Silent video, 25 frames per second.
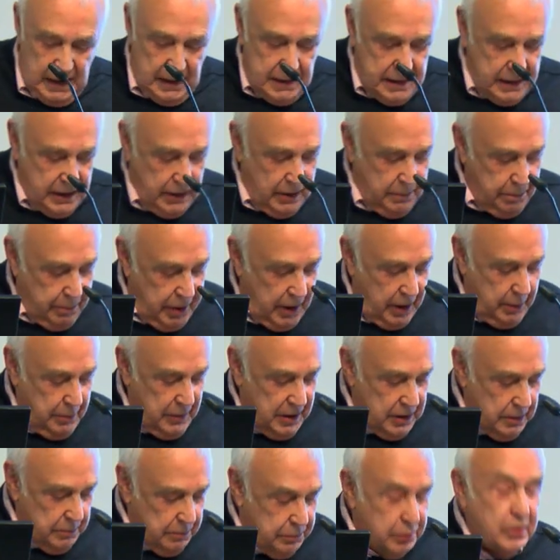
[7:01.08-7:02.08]
So a
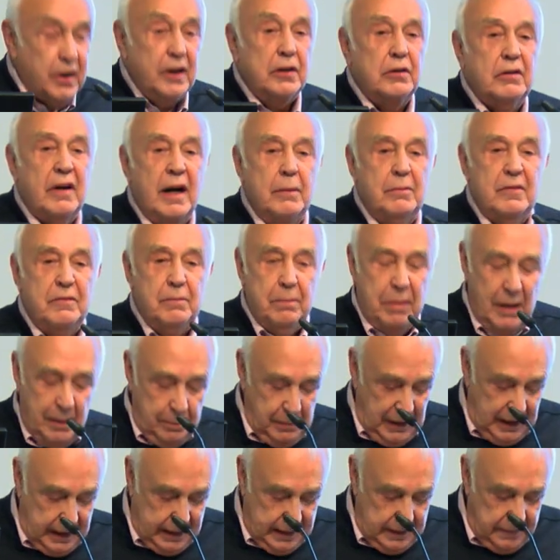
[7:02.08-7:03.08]
permanent program of
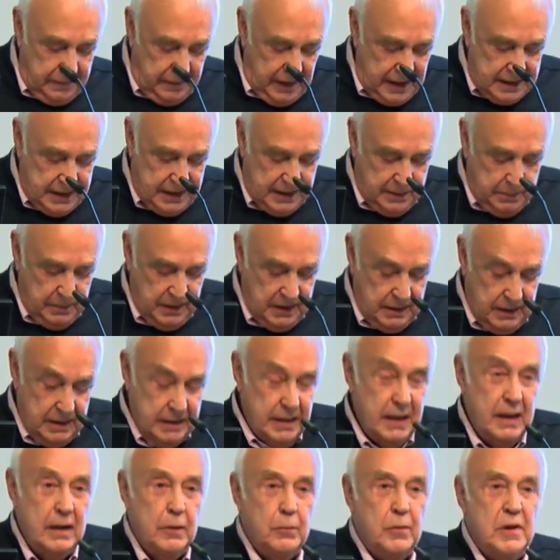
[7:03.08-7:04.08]
public investment
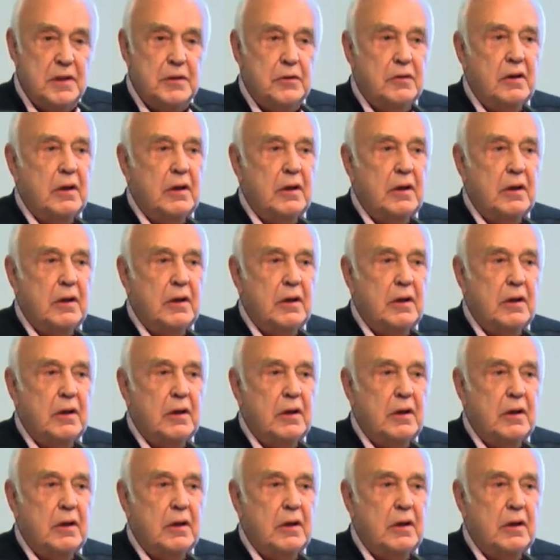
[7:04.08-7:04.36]
was